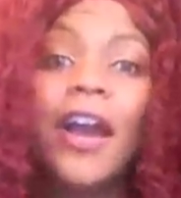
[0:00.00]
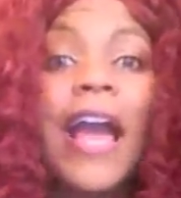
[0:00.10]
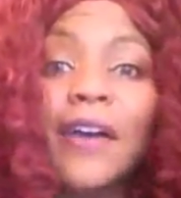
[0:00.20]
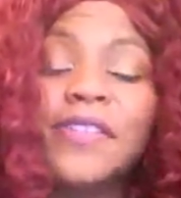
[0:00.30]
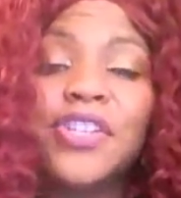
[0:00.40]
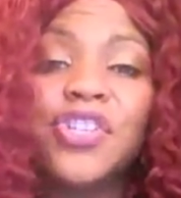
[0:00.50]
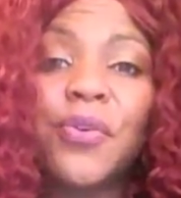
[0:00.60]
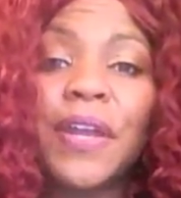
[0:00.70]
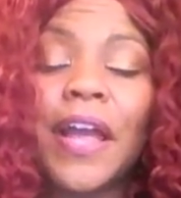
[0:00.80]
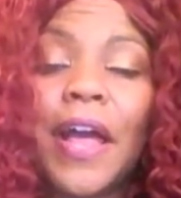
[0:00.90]
How's it
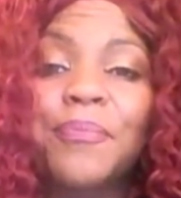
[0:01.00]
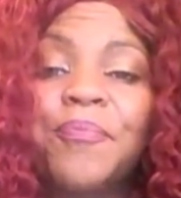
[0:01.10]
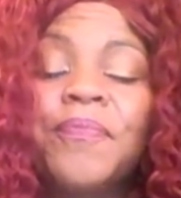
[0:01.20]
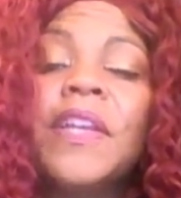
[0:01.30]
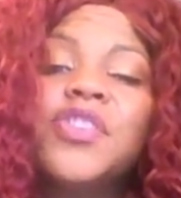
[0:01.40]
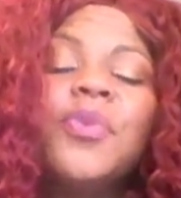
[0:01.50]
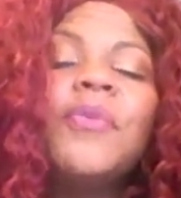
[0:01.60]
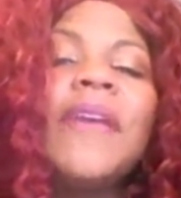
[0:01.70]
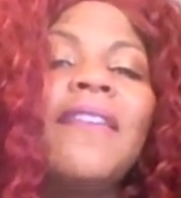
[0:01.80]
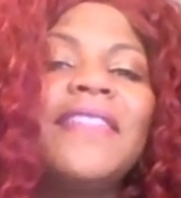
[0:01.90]
showing up? So we'll
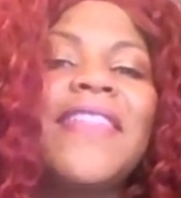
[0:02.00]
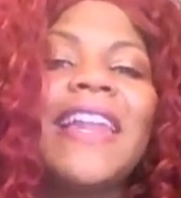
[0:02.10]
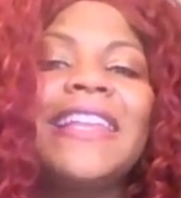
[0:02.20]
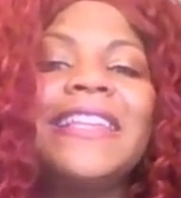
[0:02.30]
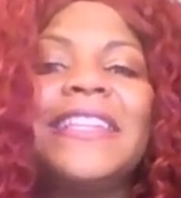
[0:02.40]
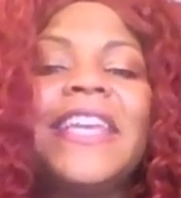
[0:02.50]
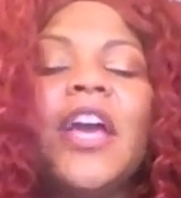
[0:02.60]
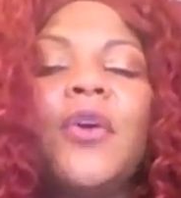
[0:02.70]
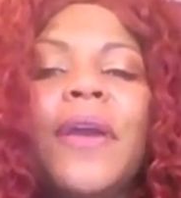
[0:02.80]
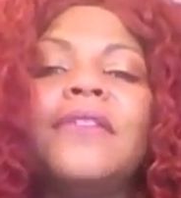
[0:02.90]
be having that in
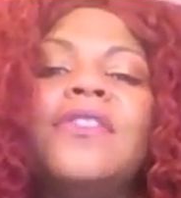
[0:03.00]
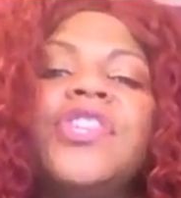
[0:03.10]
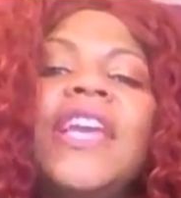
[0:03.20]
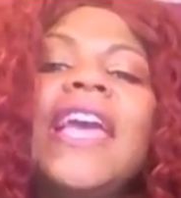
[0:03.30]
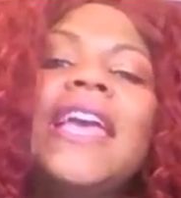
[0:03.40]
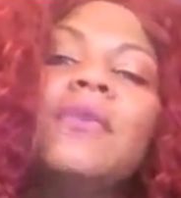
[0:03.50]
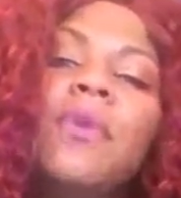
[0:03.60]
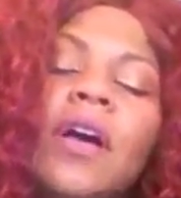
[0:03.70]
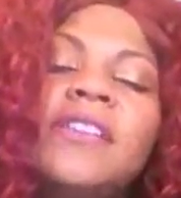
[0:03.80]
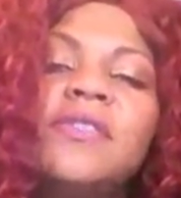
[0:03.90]
Leo energy. It will
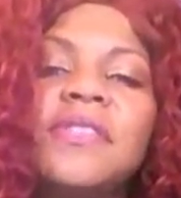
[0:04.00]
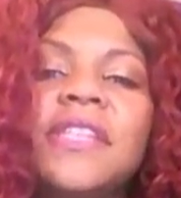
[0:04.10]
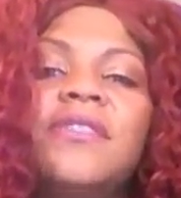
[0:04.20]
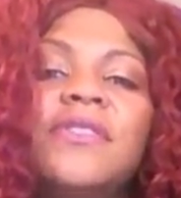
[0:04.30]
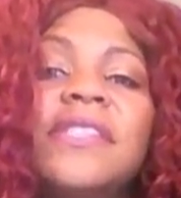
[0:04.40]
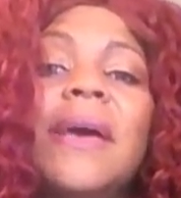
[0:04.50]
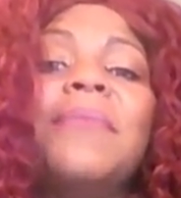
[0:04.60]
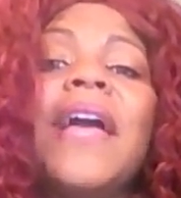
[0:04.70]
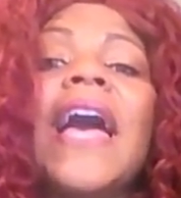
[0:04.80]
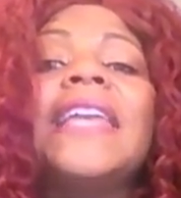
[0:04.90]
also signal
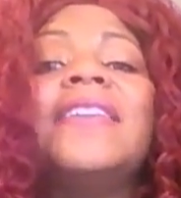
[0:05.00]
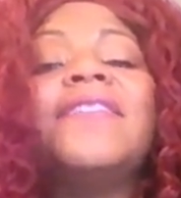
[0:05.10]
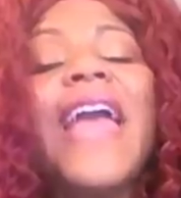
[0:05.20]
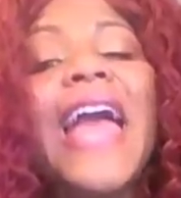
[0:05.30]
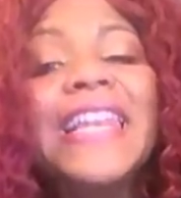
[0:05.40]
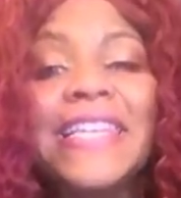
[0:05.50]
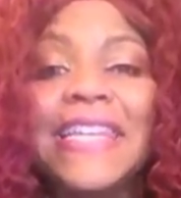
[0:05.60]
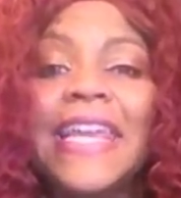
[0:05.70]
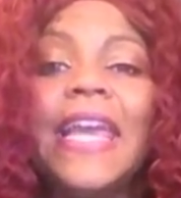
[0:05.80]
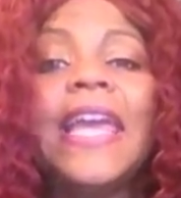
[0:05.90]
some kind of
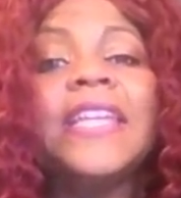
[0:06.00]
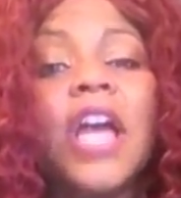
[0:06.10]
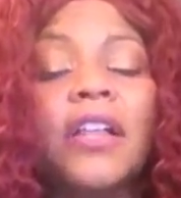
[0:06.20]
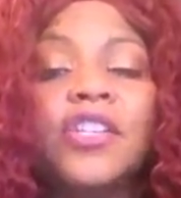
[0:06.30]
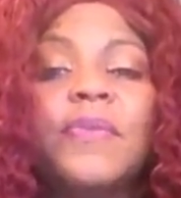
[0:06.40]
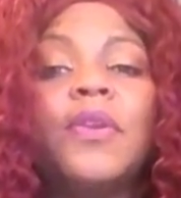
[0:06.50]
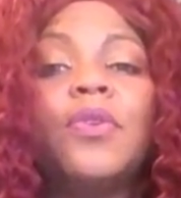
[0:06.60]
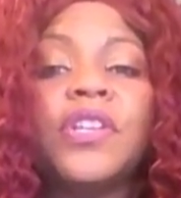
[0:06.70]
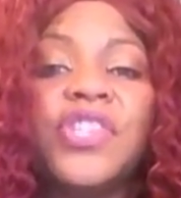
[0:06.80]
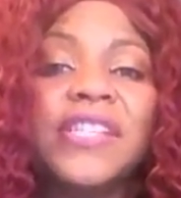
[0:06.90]
ending, acknowledgement,
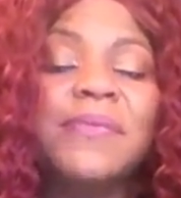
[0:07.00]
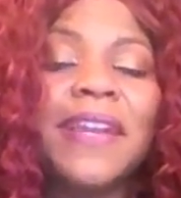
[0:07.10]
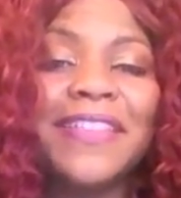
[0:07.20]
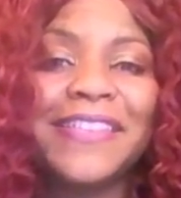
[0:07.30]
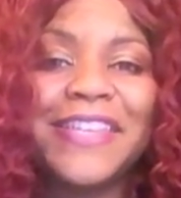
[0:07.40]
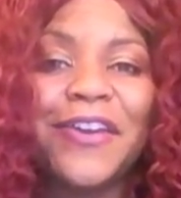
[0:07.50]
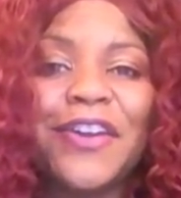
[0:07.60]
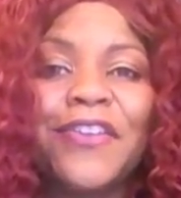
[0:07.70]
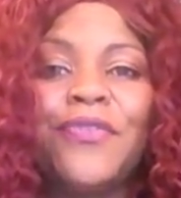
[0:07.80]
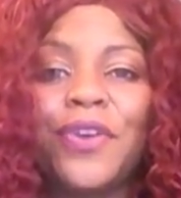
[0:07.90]
or adjustment in this
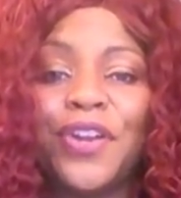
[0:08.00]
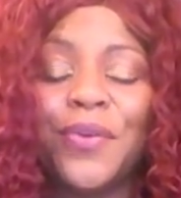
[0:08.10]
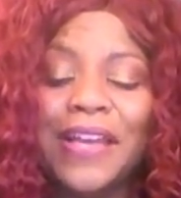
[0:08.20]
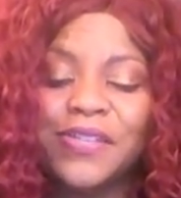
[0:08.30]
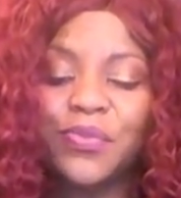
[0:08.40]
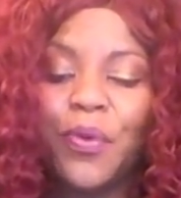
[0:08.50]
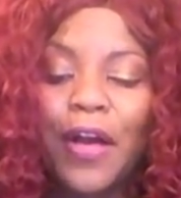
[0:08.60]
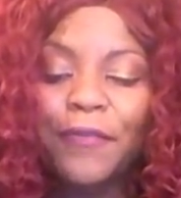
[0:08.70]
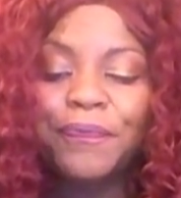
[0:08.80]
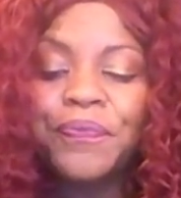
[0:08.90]
area for you as
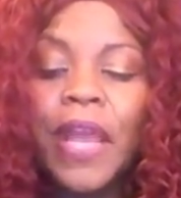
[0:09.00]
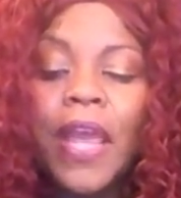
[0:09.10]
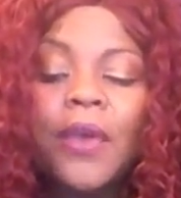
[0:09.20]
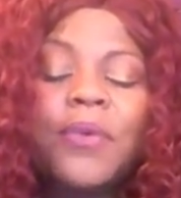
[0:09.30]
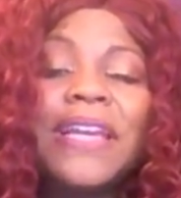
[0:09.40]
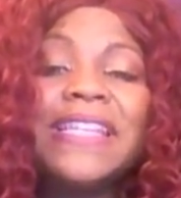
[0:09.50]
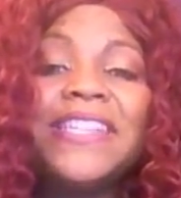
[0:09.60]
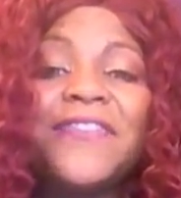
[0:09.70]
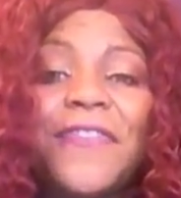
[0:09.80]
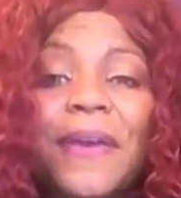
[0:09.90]
well. When we get to
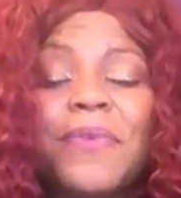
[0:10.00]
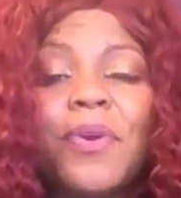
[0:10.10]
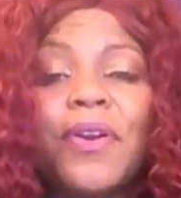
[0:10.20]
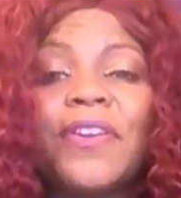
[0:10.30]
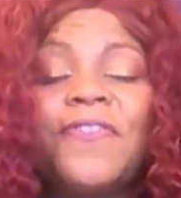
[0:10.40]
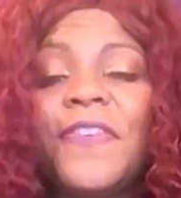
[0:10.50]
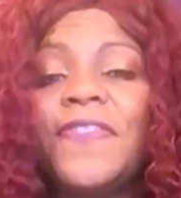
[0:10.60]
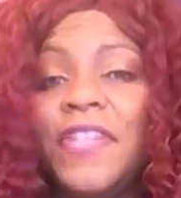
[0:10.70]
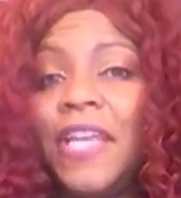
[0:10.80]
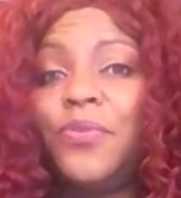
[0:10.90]
February
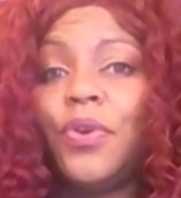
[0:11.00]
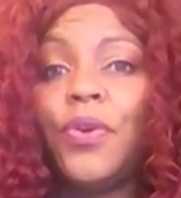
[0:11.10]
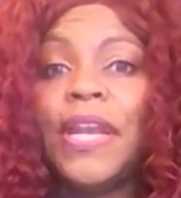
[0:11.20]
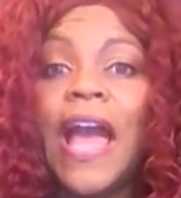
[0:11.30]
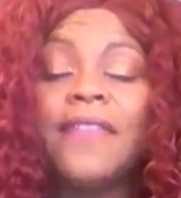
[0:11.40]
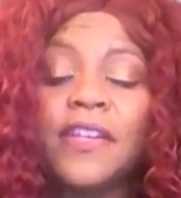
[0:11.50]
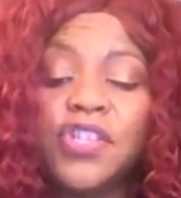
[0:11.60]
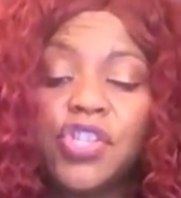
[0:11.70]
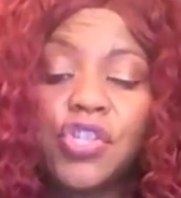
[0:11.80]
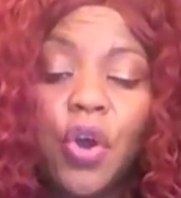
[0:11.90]
fifteenth, we're going to have a
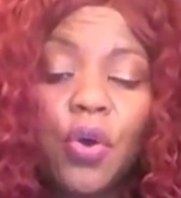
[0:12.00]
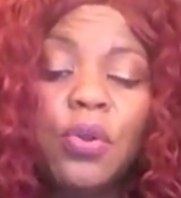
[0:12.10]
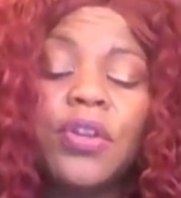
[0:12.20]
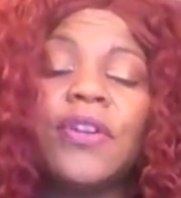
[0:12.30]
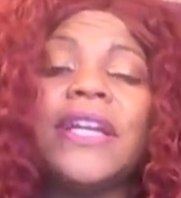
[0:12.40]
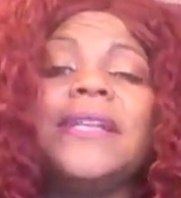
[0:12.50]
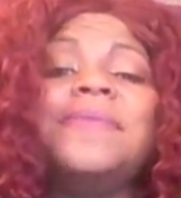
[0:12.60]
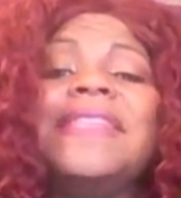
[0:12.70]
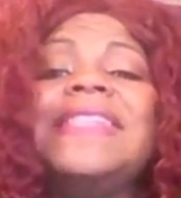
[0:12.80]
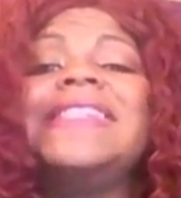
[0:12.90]
solar
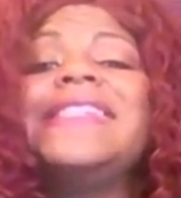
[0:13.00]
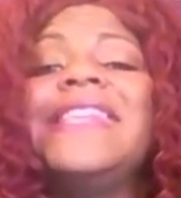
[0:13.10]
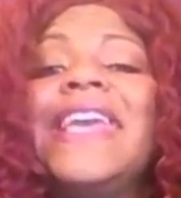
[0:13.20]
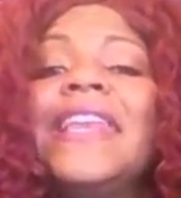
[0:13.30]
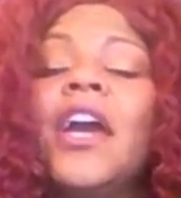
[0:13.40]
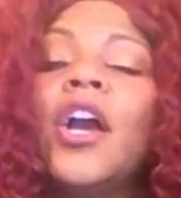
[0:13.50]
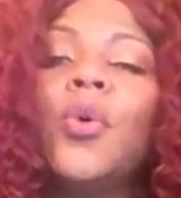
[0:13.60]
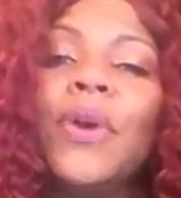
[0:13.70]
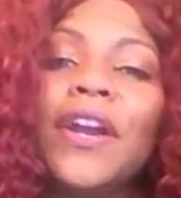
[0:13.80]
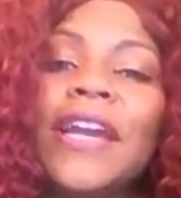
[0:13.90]
eclipse, and this is in
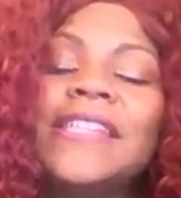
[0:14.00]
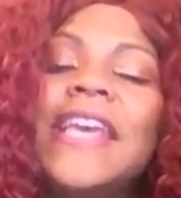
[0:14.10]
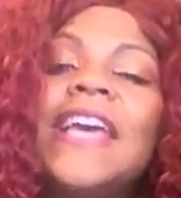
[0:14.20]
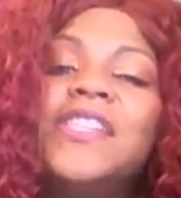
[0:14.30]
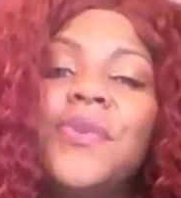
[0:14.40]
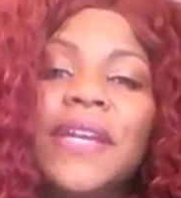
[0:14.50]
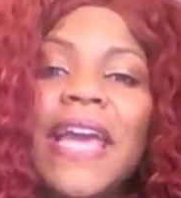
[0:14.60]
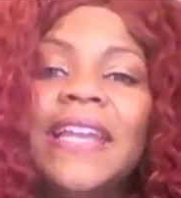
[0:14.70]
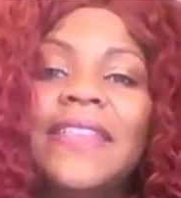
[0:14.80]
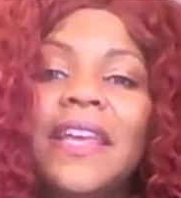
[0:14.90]
Aquarius. So
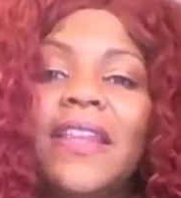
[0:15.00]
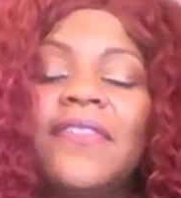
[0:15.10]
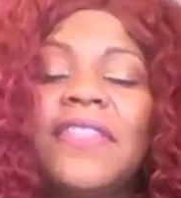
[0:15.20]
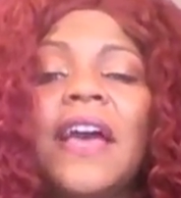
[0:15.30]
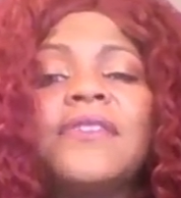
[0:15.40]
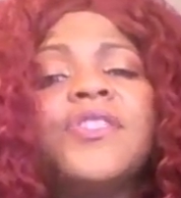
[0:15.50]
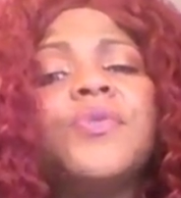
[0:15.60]
again, in the eleventh house.